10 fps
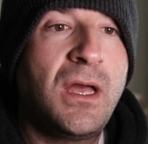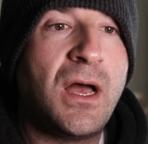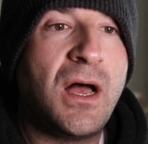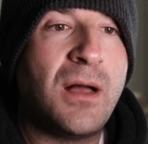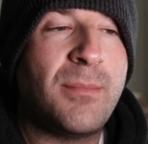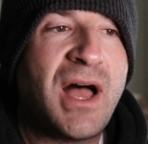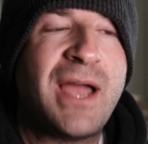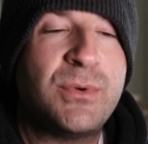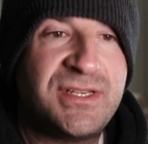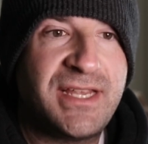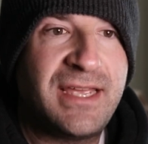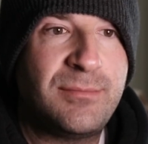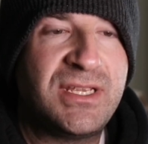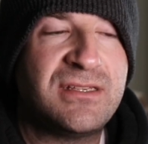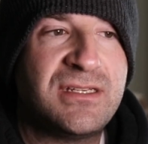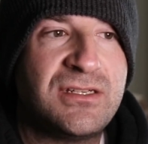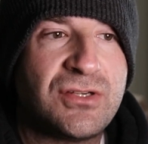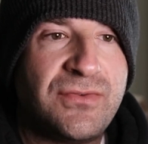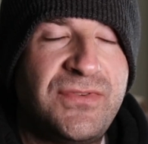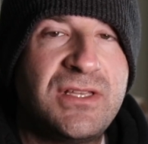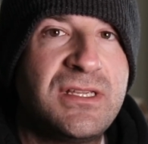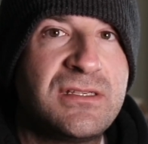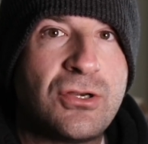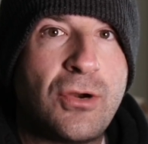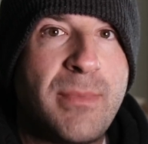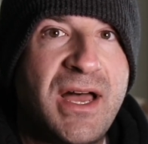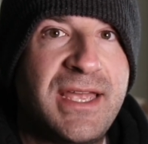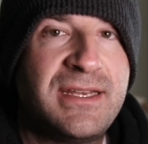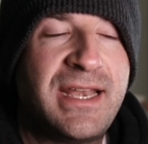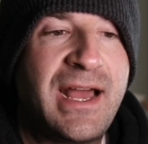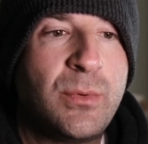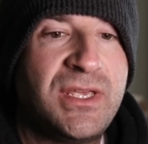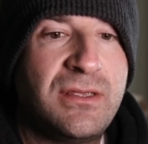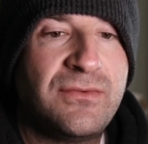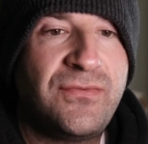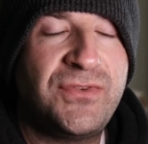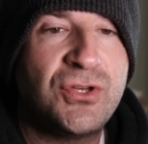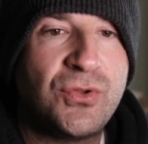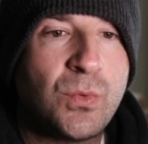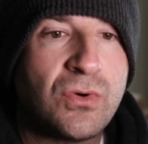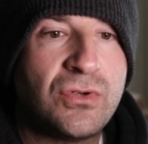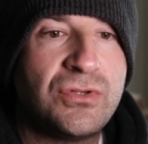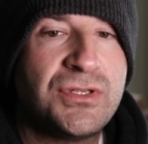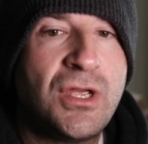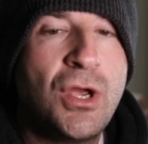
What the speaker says: I would say, because it is our feelings in our mind and how we feel the world,